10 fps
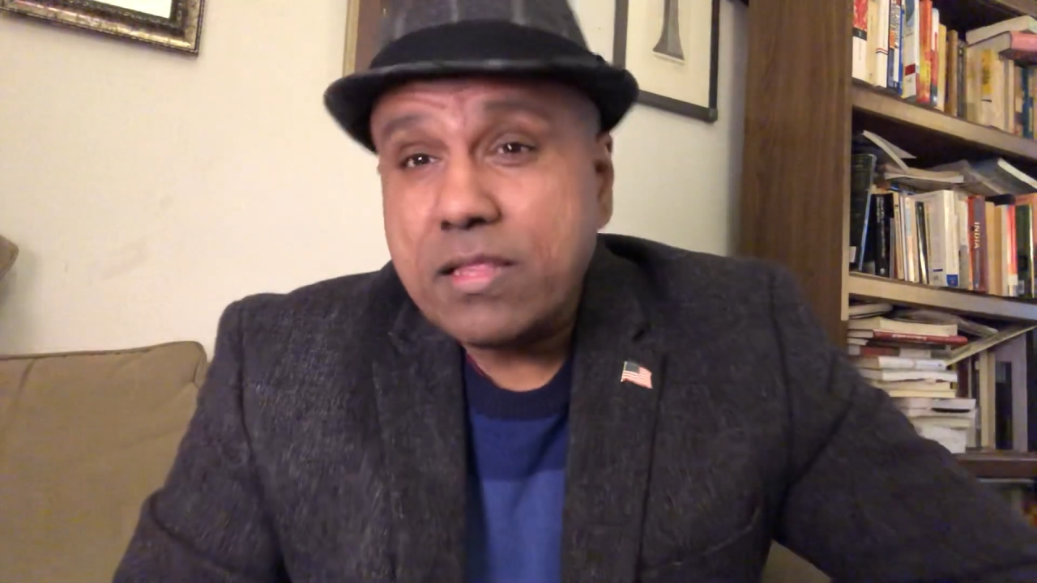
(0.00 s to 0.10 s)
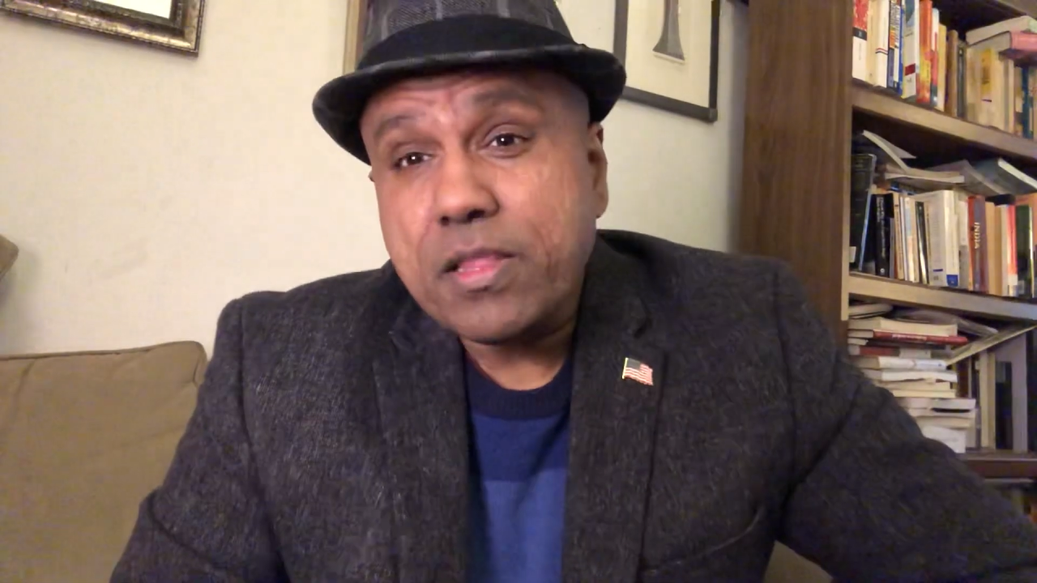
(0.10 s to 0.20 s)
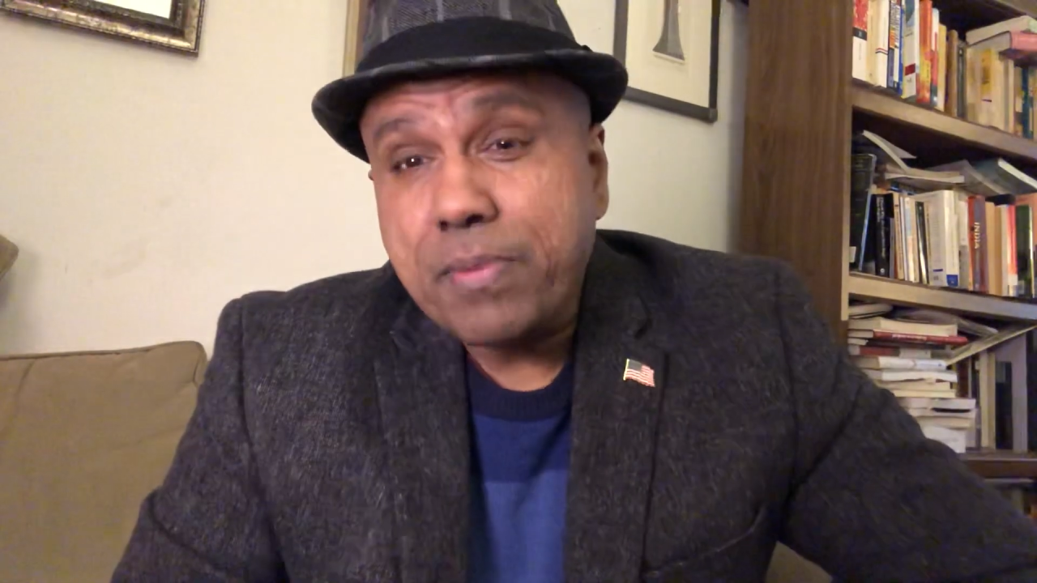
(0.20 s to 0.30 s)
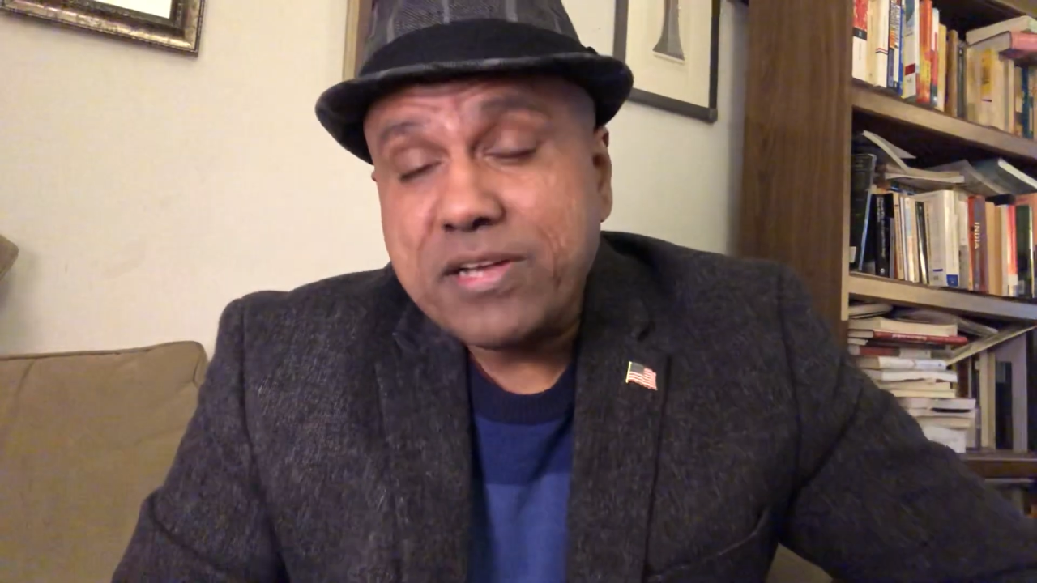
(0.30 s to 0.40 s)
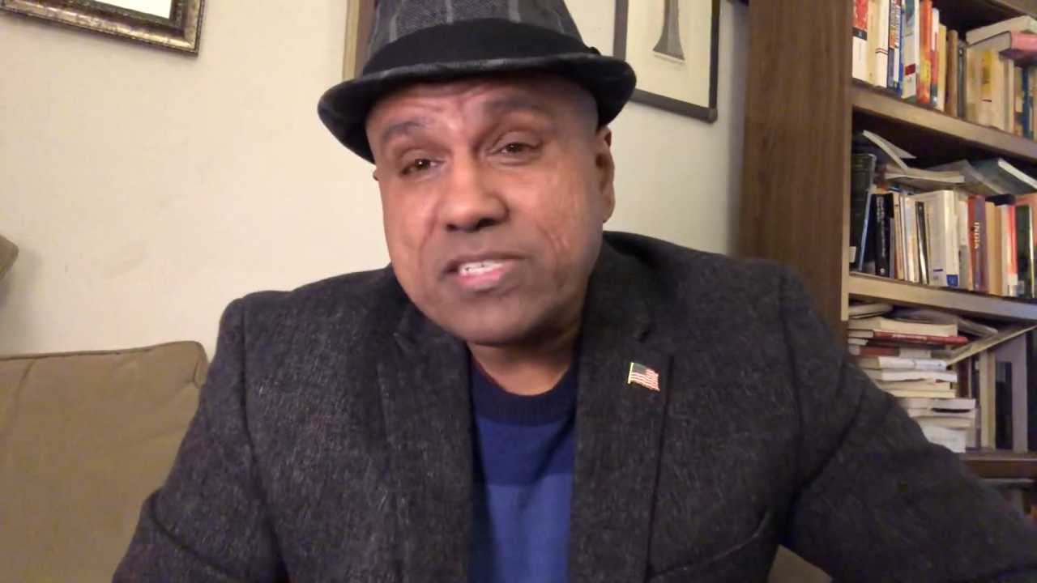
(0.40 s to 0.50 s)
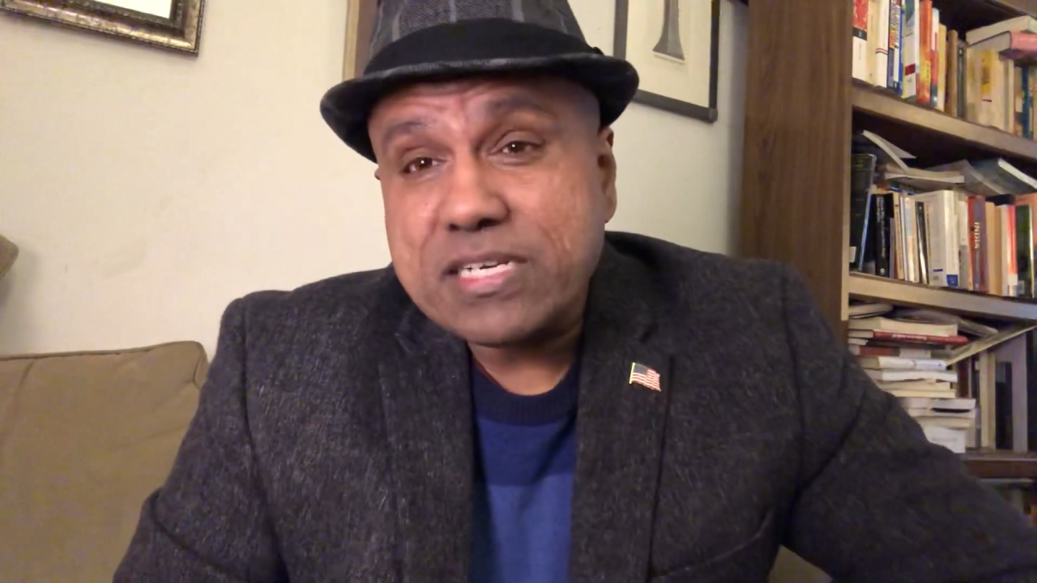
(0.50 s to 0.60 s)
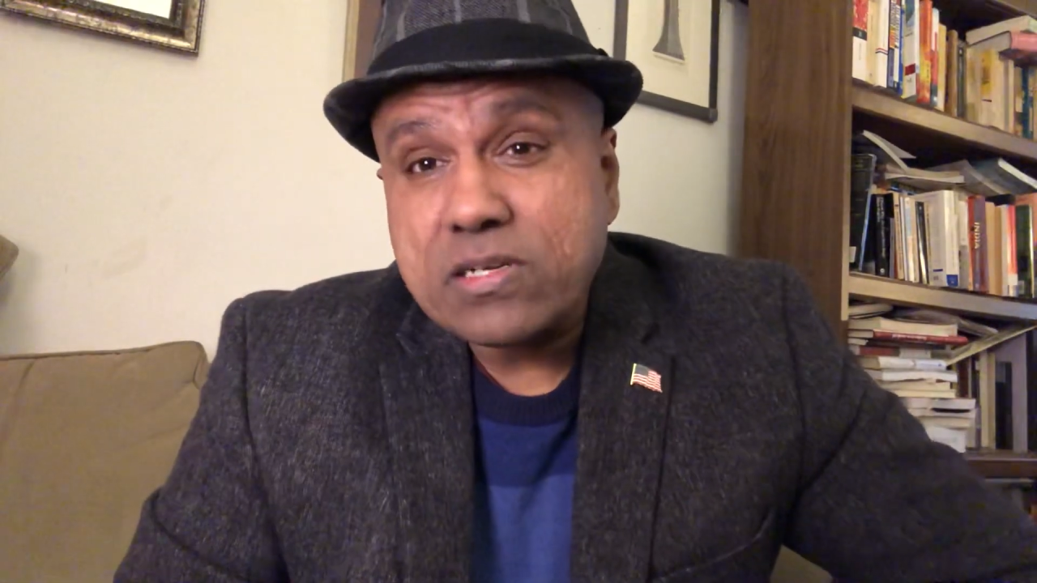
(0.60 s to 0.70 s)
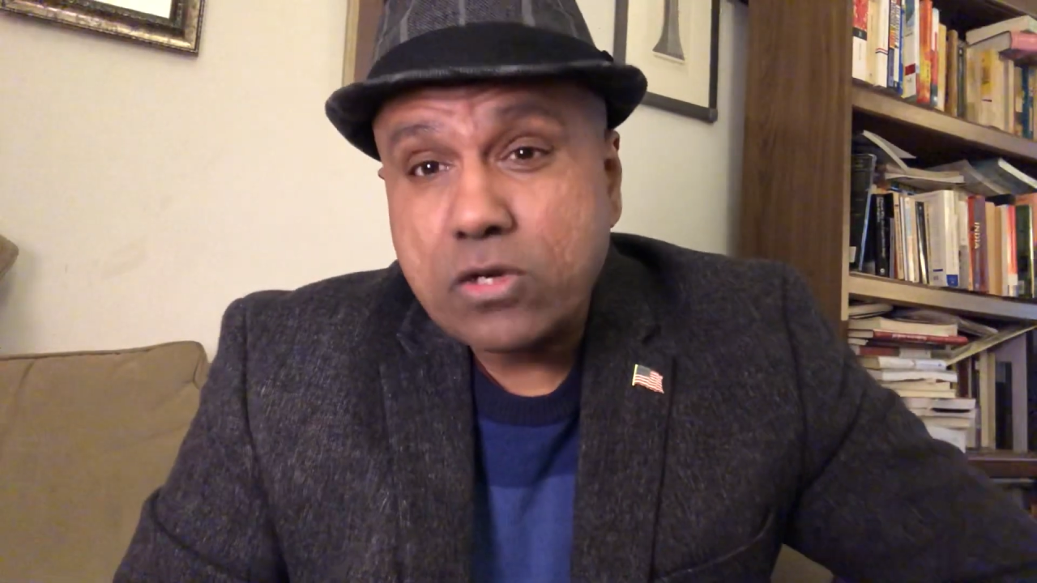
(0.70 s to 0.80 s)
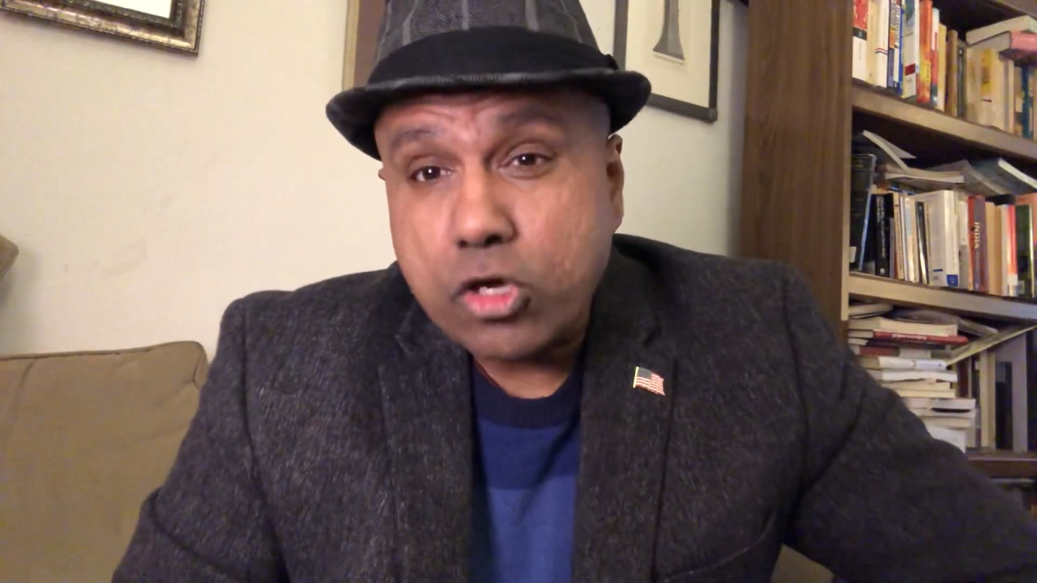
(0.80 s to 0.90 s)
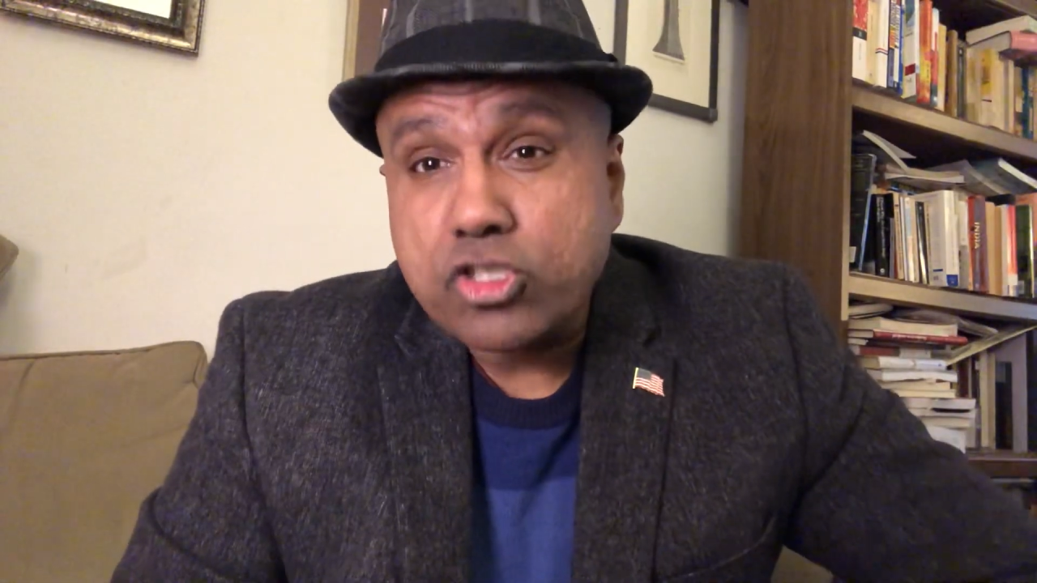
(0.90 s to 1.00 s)
the president
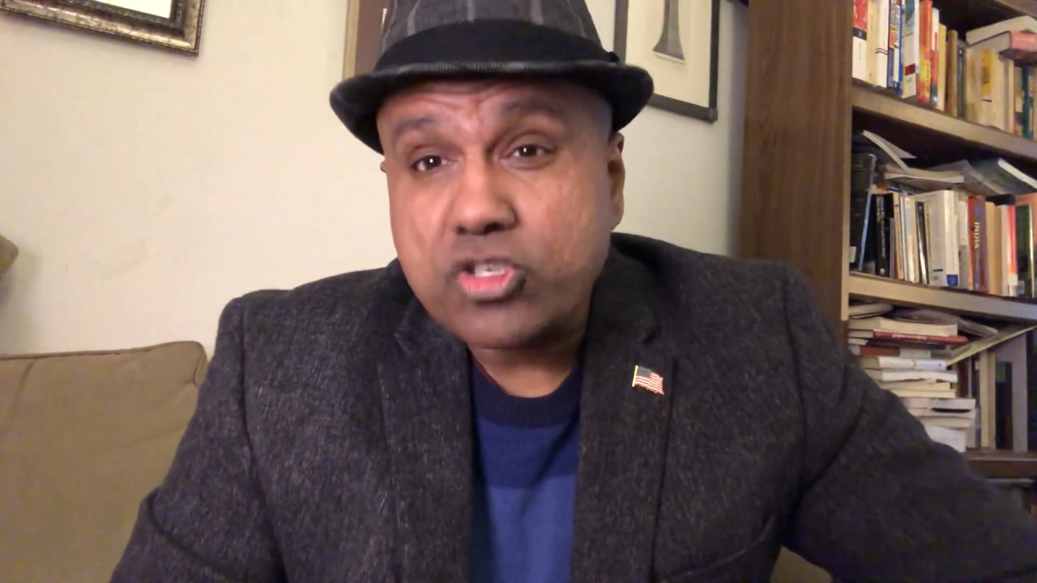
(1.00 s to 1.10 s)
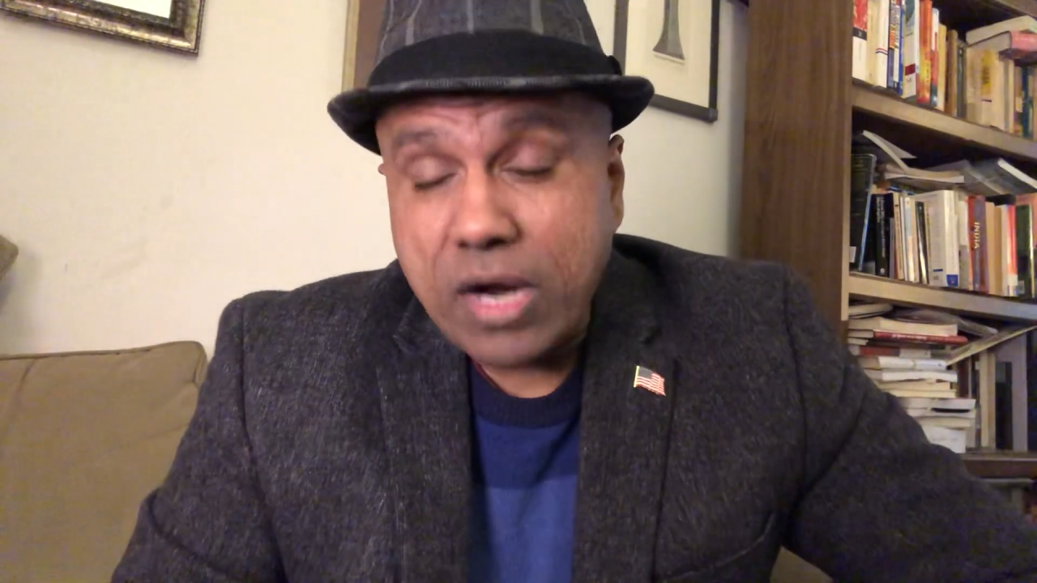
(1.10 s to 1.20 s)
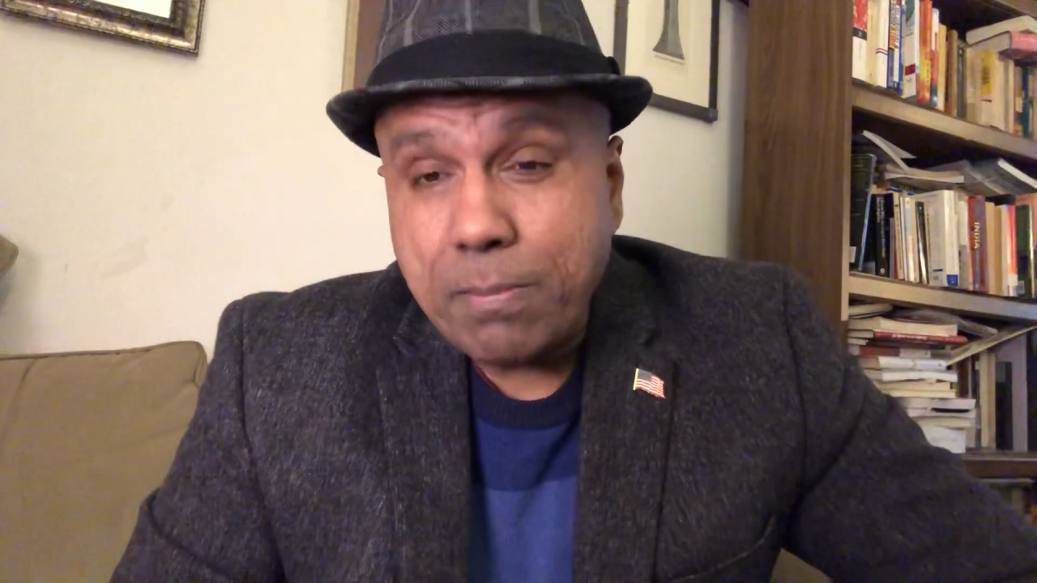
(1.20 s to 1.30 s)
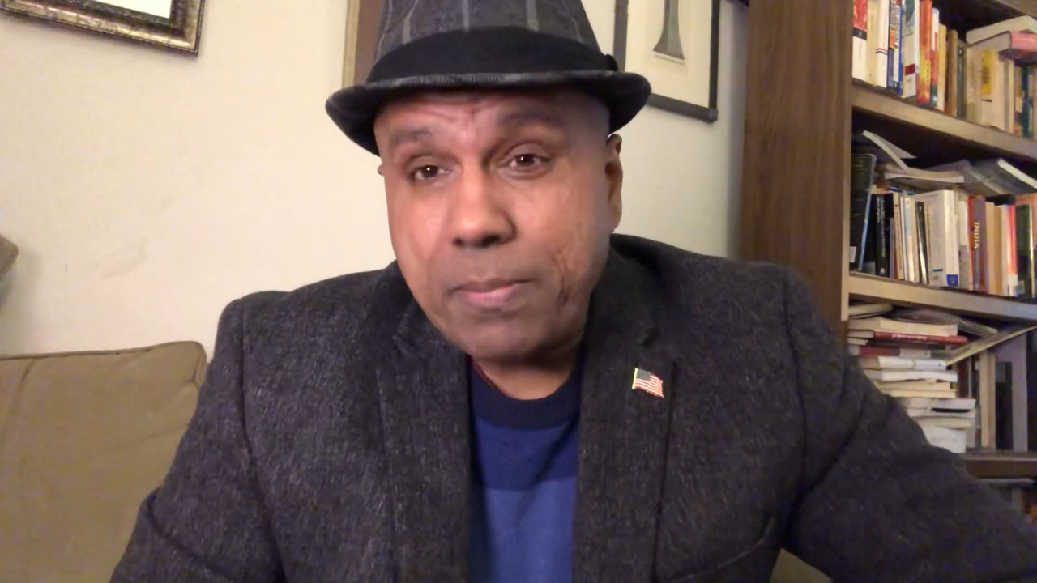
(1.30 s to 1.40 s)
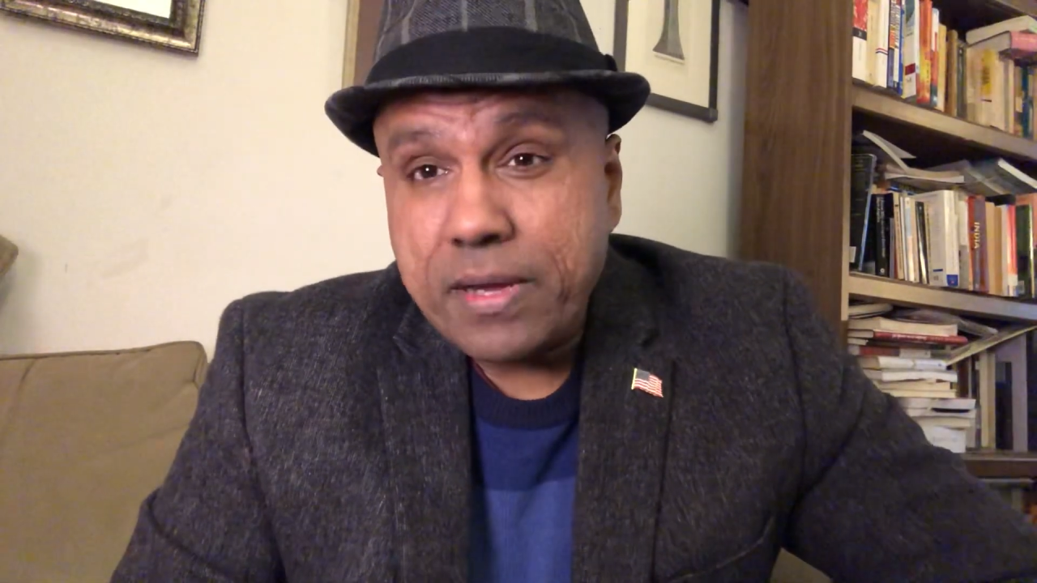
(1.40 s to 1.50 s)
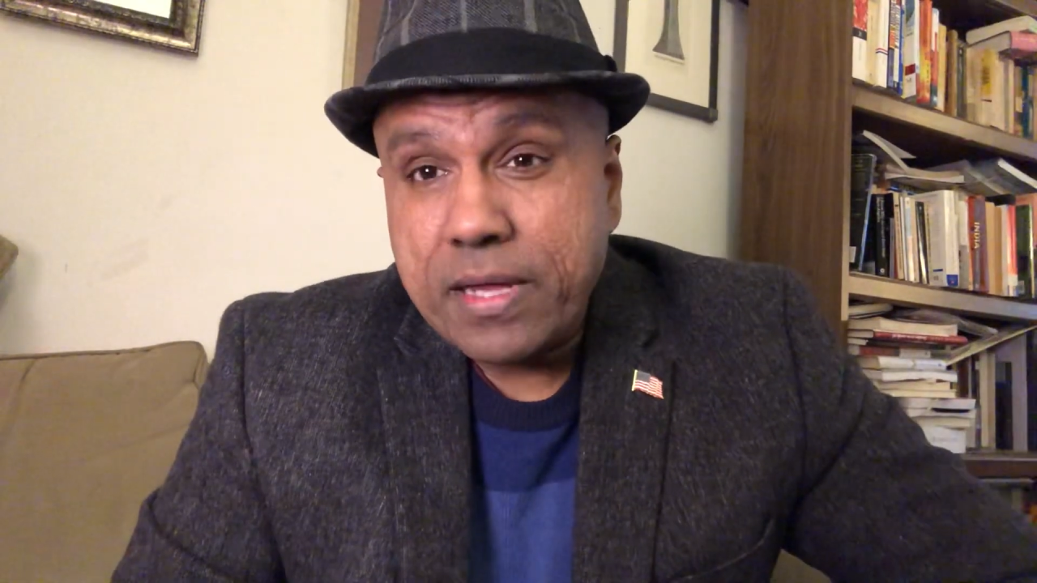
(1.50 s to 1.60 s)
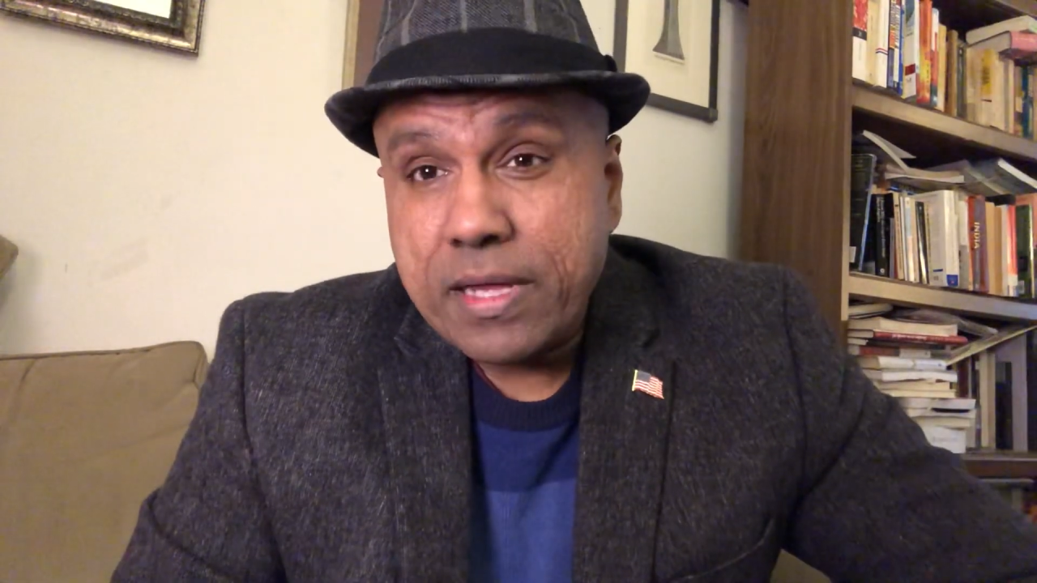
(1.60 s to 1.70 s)
could trump